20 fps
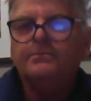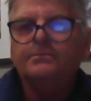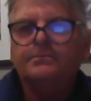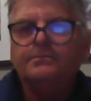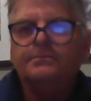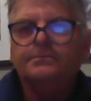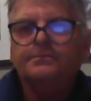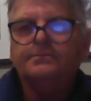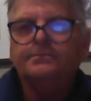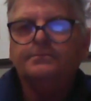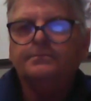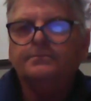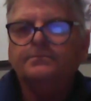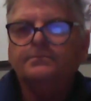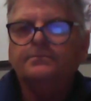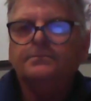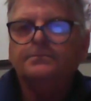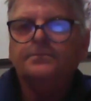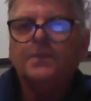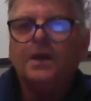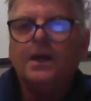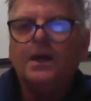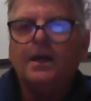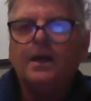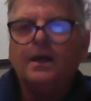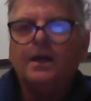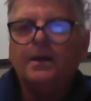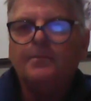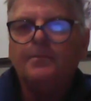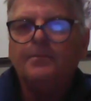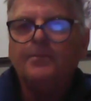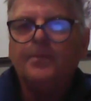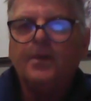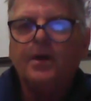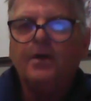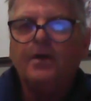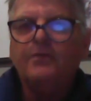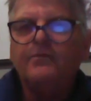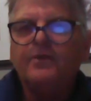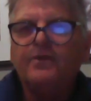from
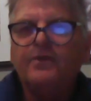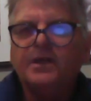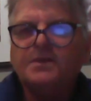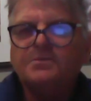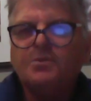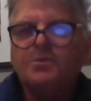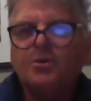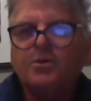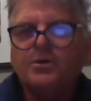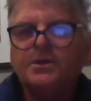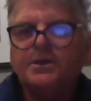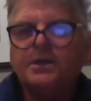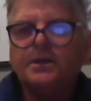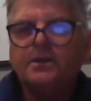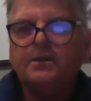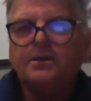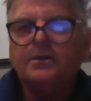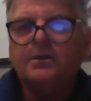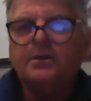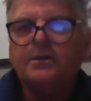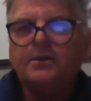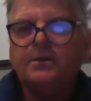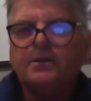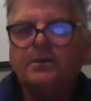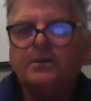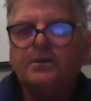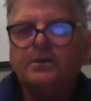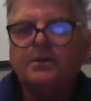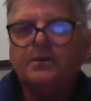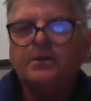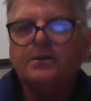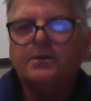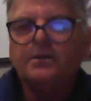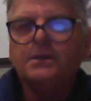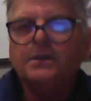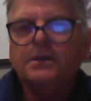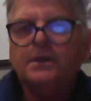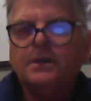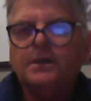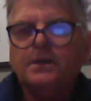um, over-exploiting the, the
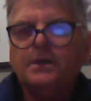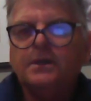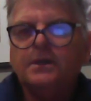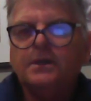world